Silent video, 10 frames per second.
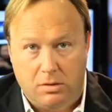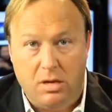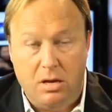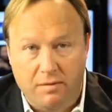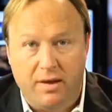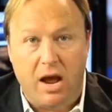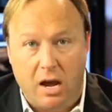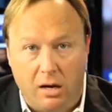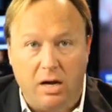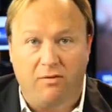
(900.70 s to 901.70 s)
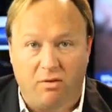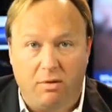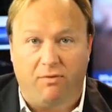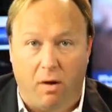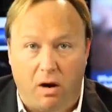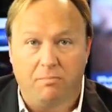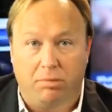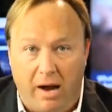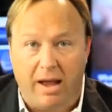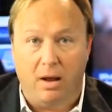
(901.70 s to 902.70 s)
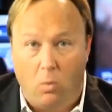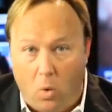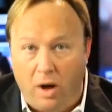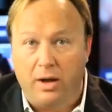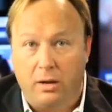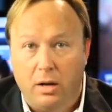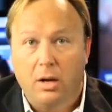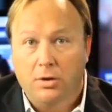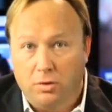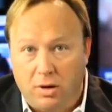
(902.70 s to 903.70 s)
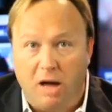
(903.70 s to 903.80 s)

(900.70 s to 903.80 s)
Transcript: If an alien from a foreign planet wanted to